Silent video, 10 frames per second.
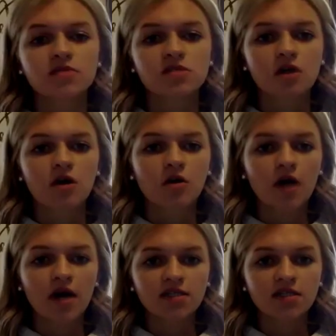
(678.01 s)
so
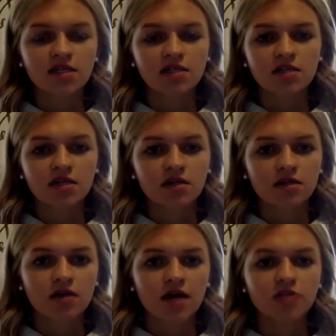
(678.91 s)
I did
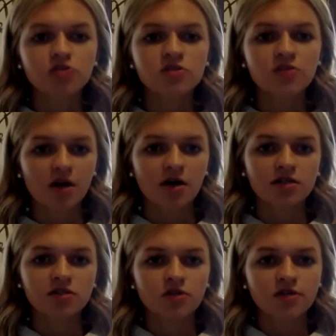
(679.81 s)
I used my
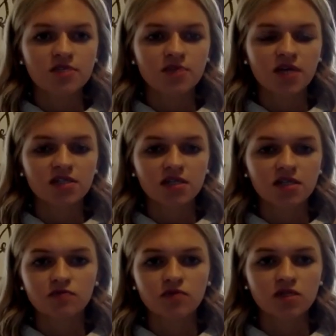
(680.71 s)
Augie choice, but I
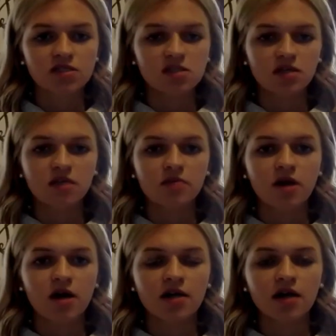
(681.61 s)
didn't really study
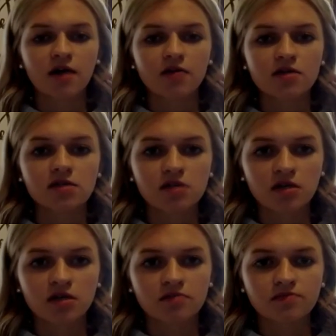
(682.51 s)
abroad. I was
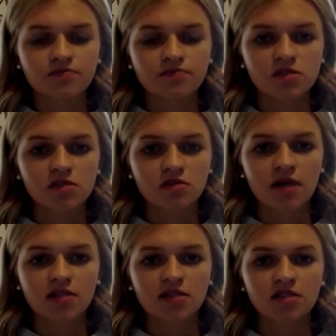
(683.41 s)
um,
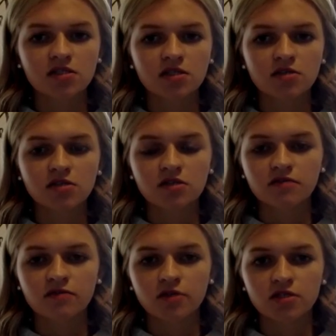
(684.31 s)
selected to go to the
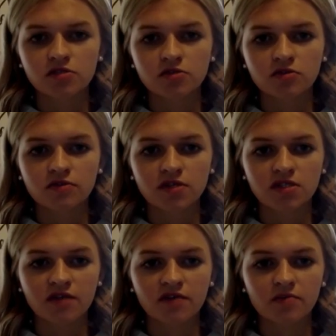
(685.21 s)
Florida School for the
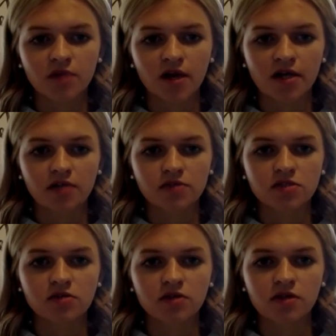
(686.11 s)
Deaf and Blind with
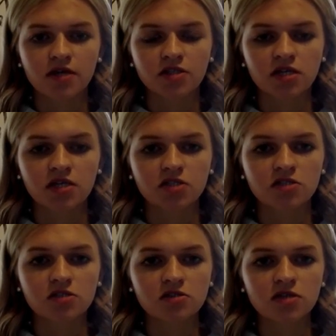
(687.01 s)
two other
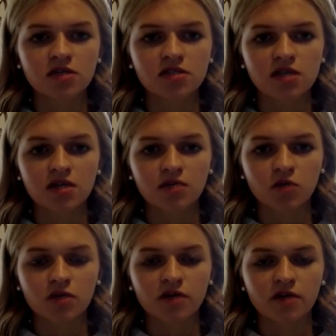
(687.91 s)
education students and
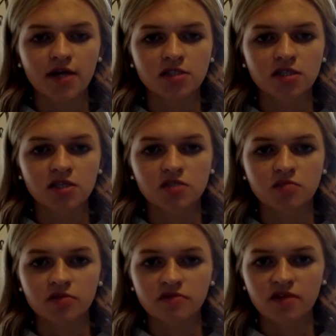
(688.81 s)
one of our education
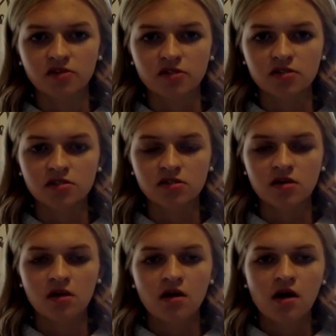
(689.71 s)
professors.
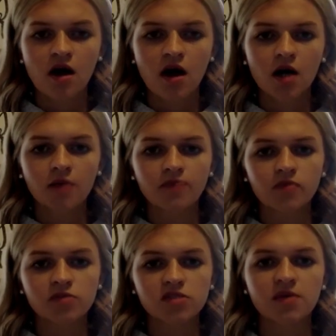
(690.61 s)
Um,
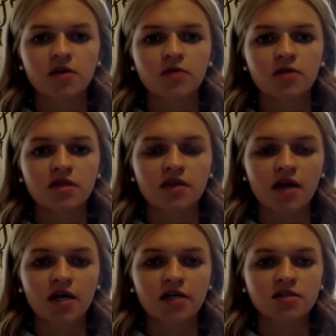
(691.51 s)
we spent a week
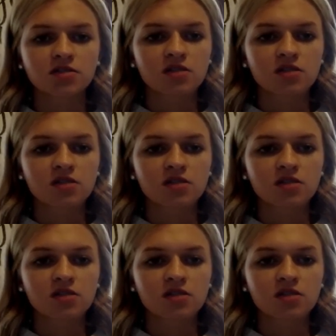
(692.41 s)
there.